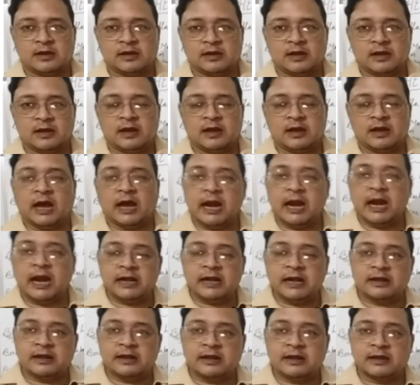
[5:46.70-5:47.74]

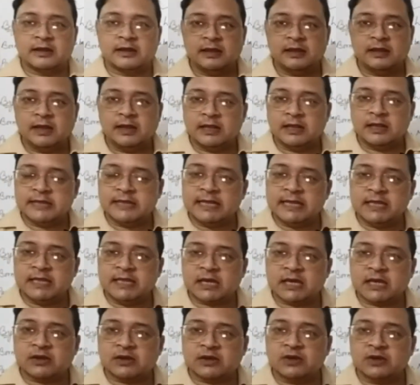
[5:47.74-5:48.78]
and then
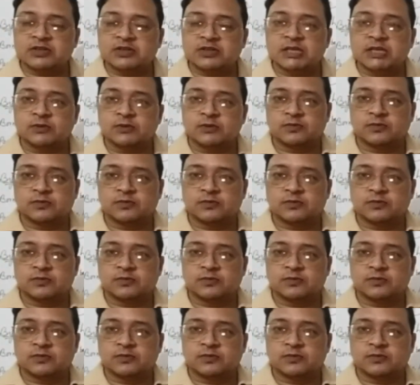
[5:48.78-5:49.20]
they continue